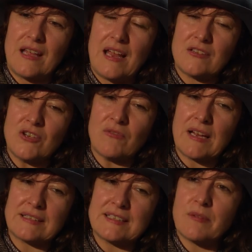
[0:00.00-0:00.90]
and sort of
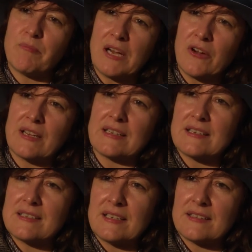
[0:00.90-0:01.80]
like disappearing in a
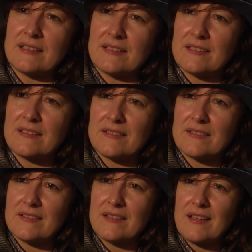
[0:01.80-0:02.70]
city.
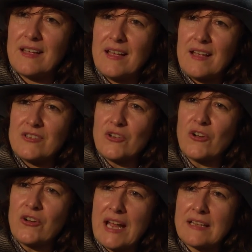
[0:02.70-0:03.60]
So
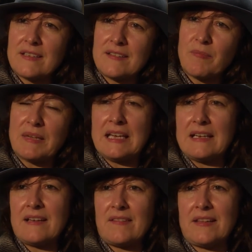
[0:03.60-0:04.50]
connecting the
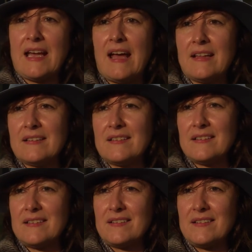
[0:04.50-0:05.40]
beginning and the end,
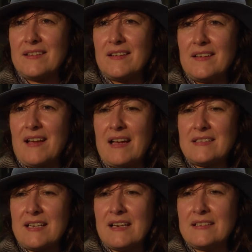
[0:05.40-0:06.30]
I
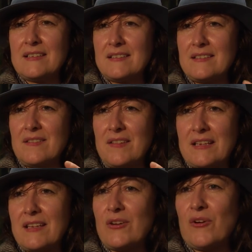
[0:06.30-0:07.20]
started
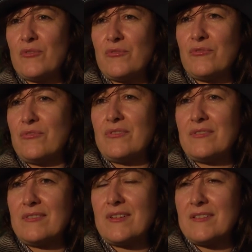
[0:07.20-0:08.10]
thinking of
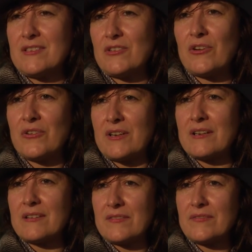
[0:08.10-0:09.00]
the story
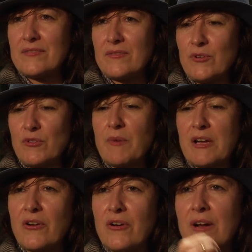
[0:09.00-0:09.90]
yeah. with my
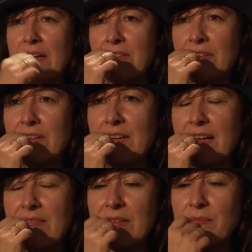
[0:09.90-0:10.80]
co-writer,
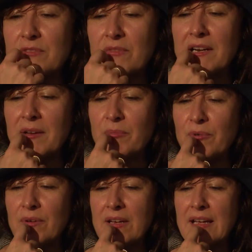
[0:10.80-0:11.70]
Efthymis Filippou.